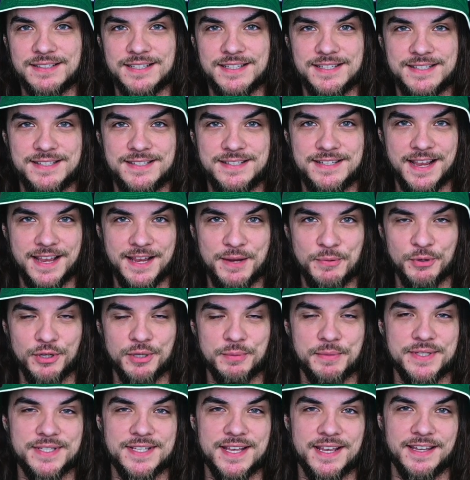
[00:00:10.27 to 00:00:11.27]
Today we're
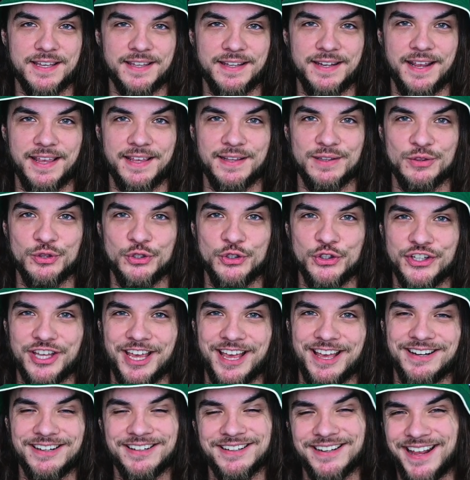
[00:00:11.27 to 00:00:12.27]
going to be taking a look
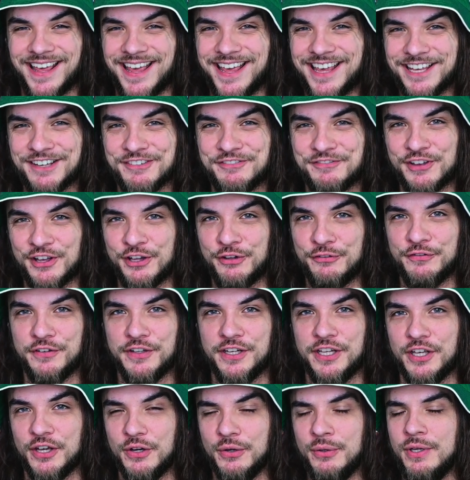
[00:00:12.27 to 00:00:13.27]
at an AFL
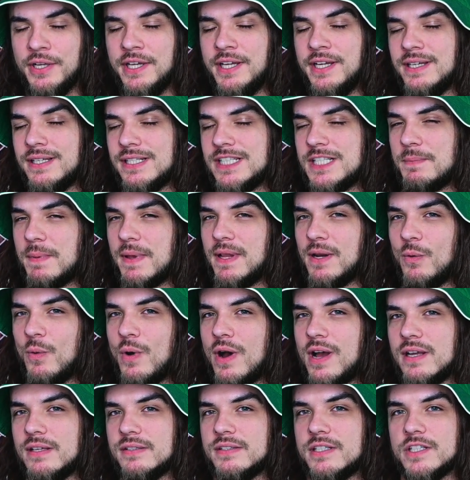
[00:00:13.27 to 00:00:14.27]
video. It's been a
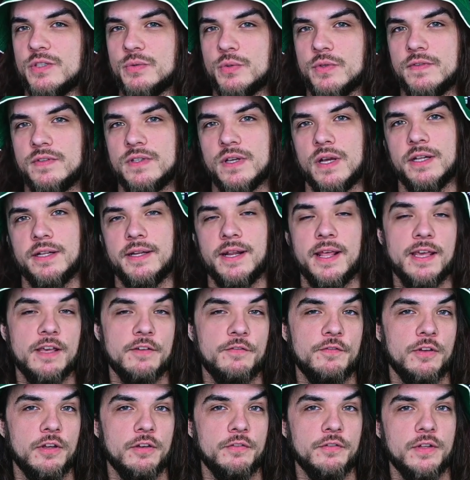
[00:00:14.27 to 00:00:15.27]
while since we've done an
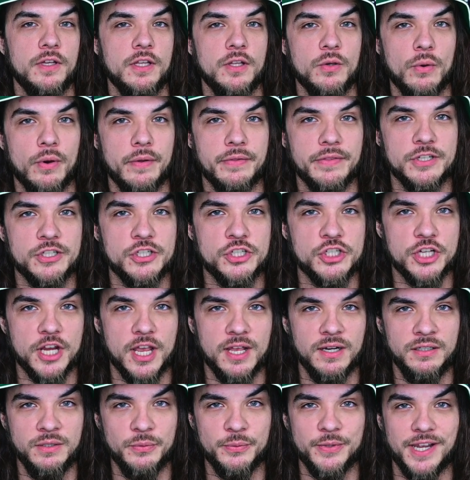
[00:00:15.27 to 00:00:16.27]
AFL video on the
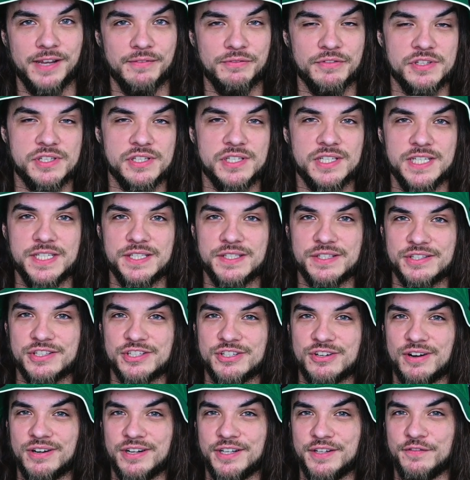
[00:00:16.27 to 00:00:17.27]
channel. We have the season
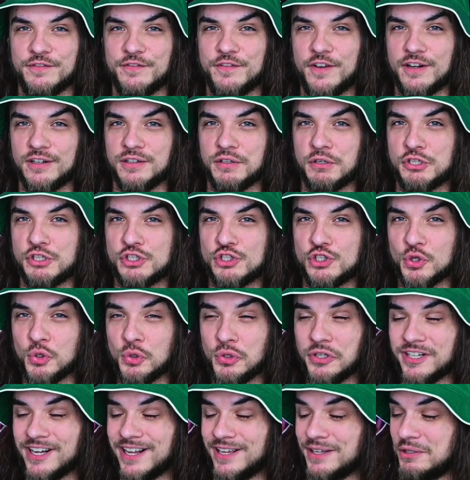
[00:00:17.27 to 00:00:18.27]
starting very
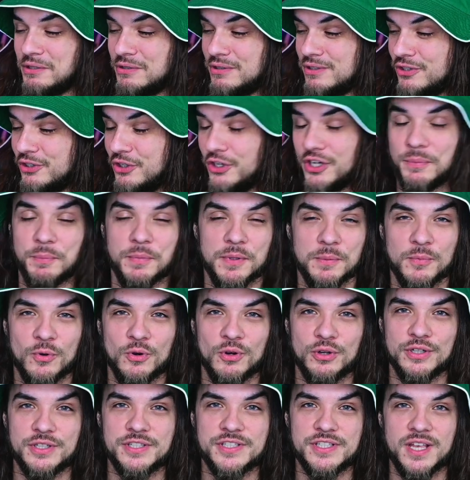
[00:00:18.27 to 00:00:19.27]
soon and I couldn't be
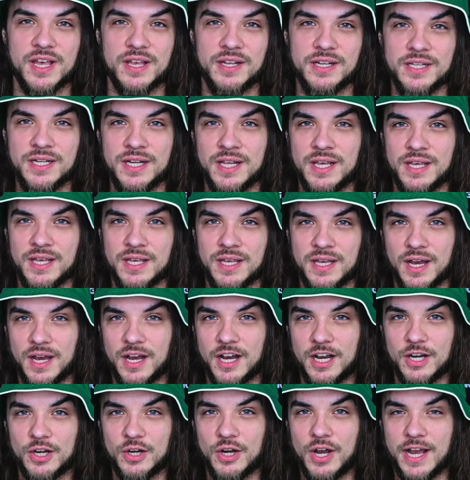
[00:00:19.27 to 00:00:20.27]
more excited.
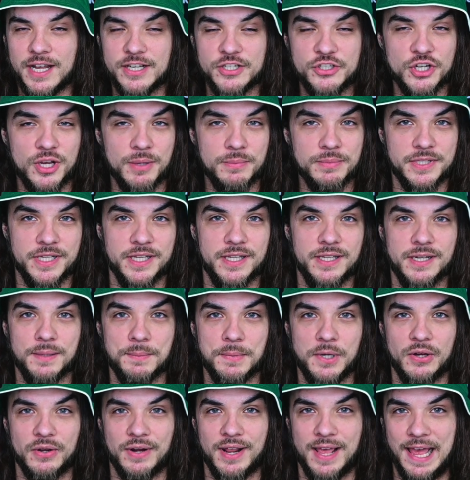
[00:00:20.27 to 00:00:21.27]
Uh, I jumped in
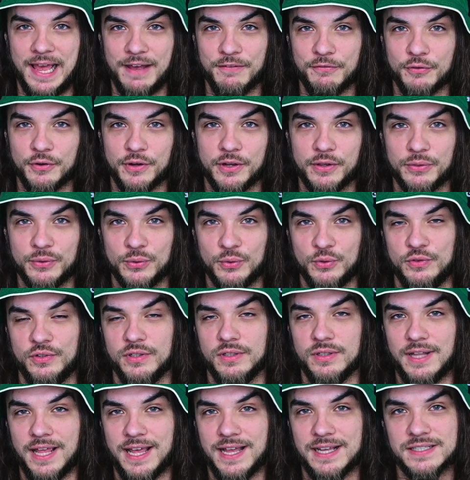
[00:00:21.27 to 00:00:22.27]
about halfway through
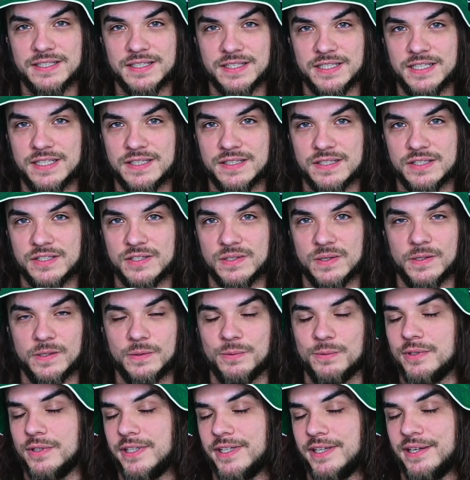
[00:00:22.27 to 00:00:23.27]
the last season,
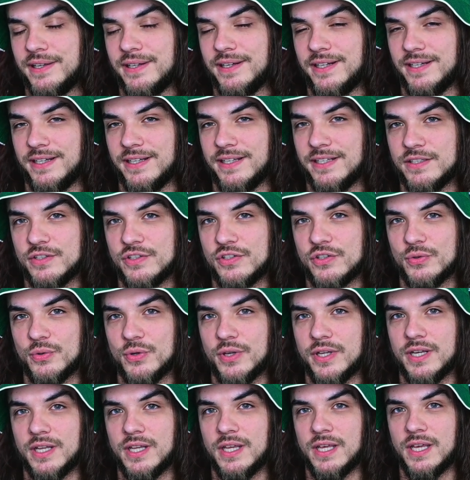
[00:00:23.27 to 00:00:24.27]
started really getting into
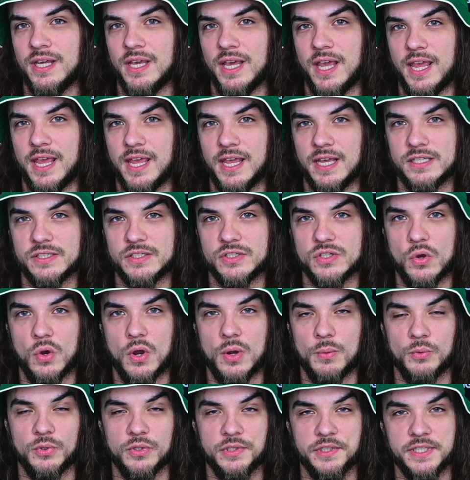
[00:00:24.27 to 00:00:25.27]
it, and so
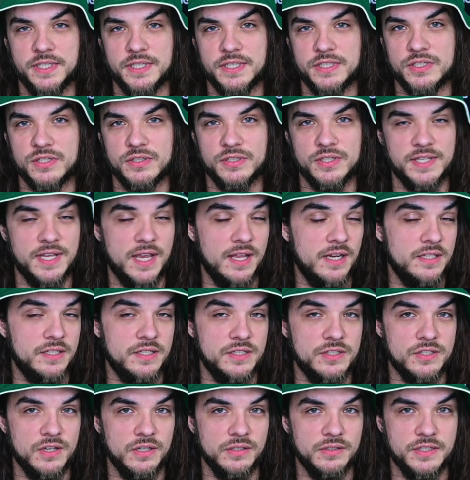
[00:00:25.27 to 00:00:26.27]
I'm really excited
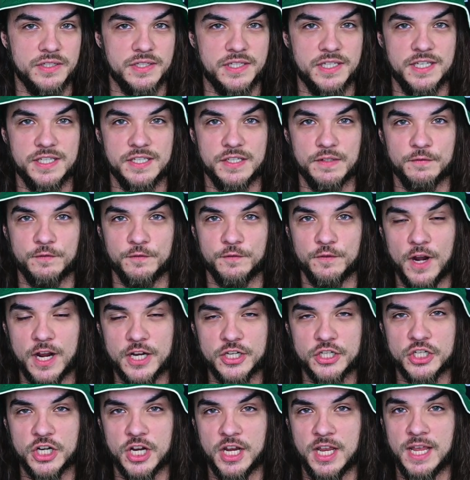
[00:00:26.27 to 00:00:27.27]
to start the season
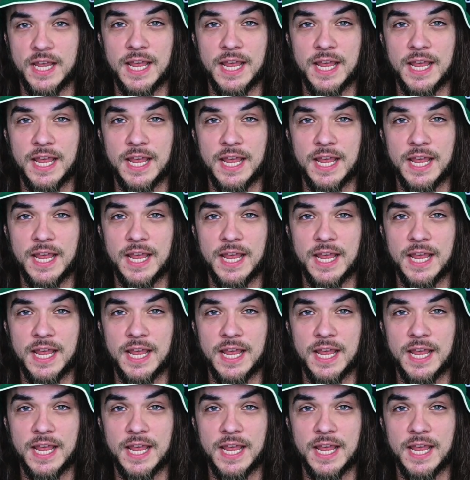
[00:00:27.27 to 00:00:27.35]
fresh.